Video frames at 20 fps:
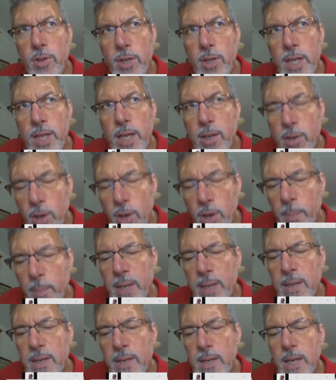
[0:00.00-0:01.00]
only
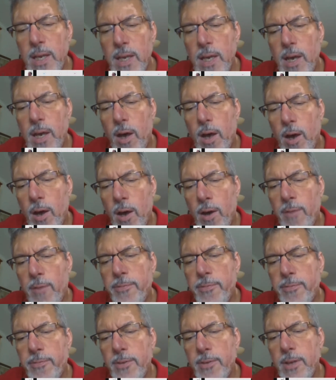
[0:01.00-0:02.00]
economic, of
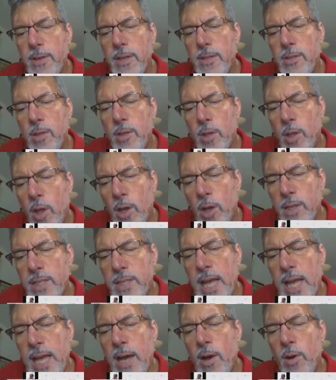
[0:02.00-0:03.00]
the
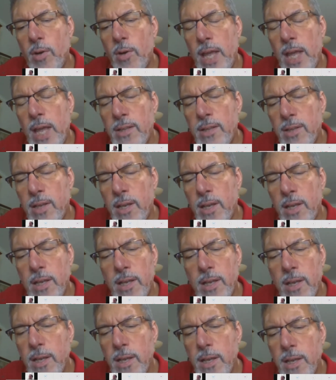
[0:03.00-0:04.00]
lockdown and
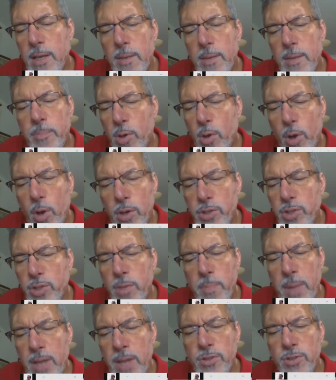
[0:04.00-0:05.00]
the
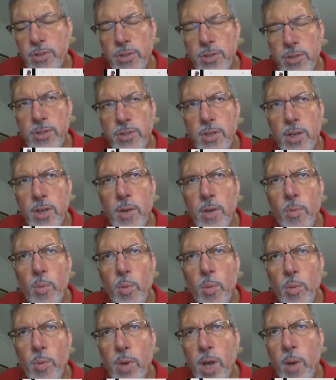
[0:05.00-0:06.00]
precaution measures.
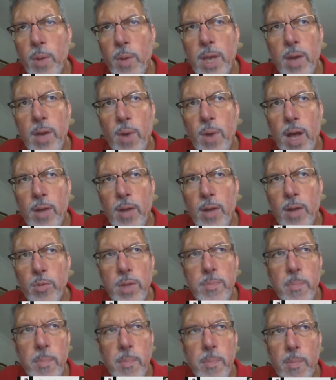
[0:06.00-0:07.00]
Going around
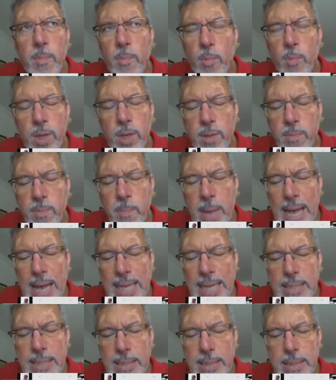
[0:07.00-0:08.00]
with
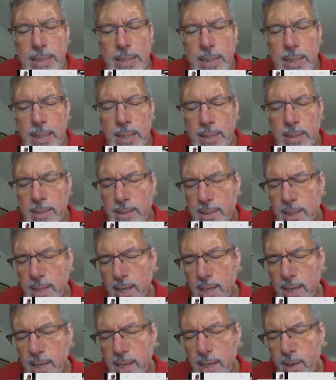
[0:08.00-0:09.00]
masks is,
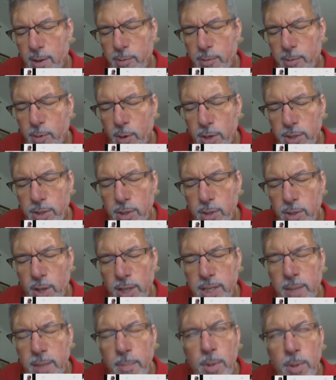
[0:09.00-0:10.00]
of course,
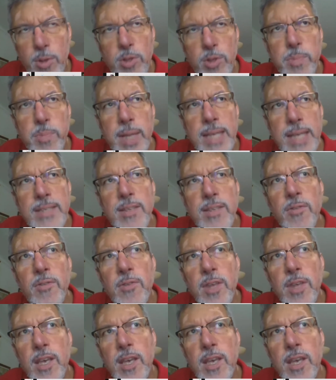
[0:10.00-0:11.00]
not the most pleasant
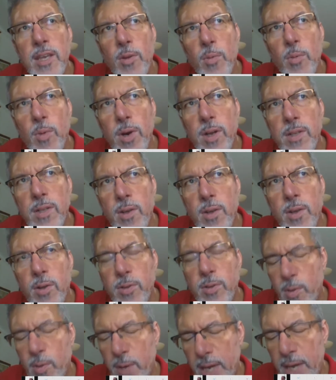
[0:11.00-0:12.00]
thing in the world,
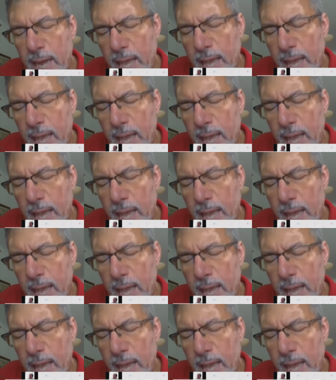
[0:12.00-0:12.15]
although in